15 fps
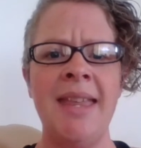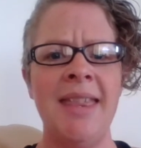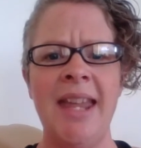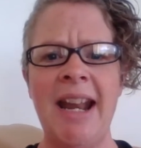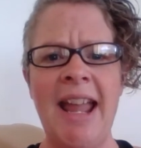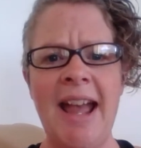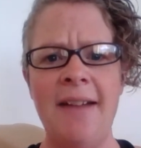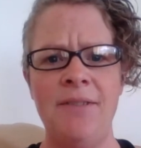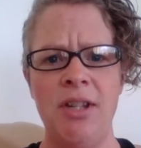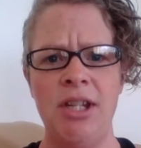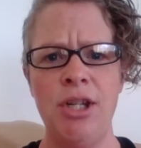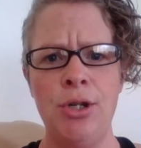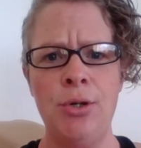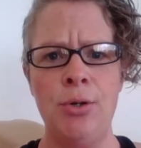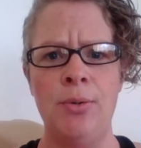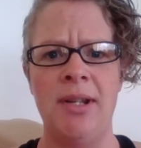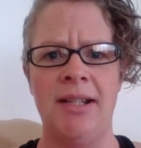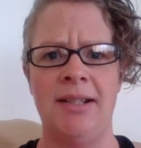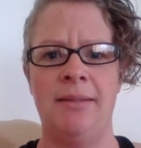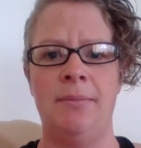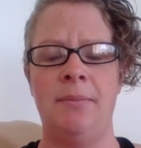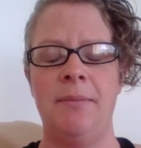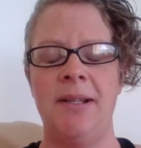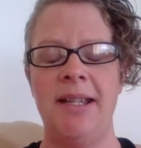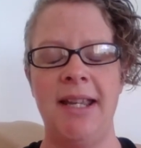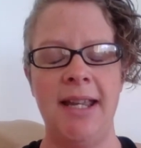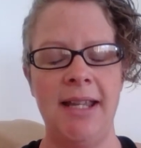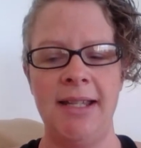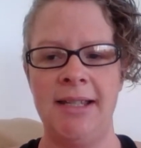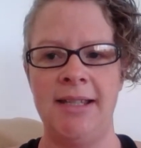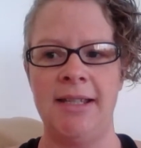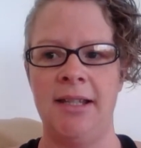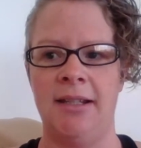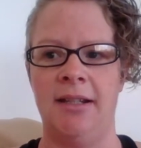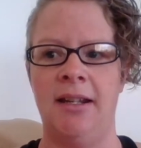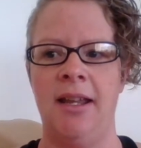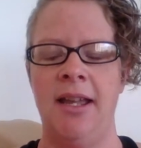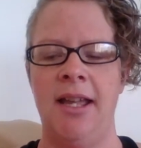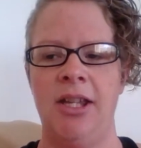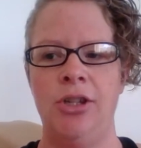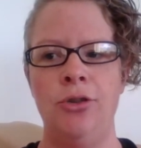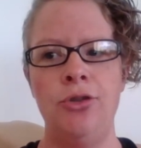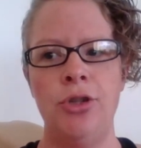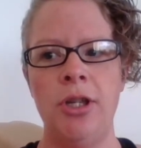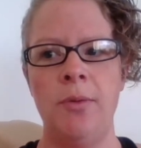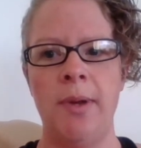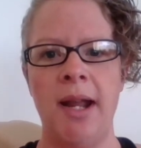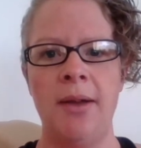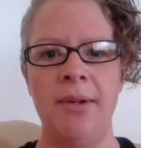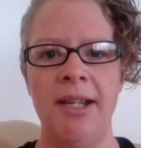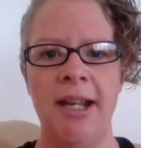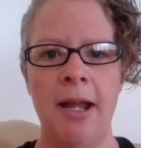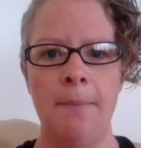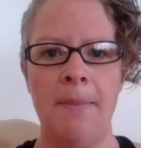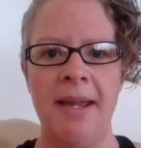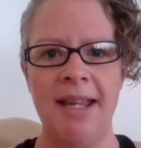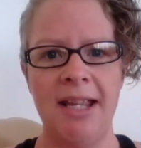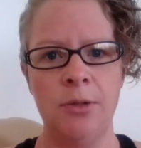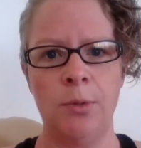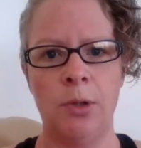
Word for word: that I have to do and kids. And usually when I would get up, my kids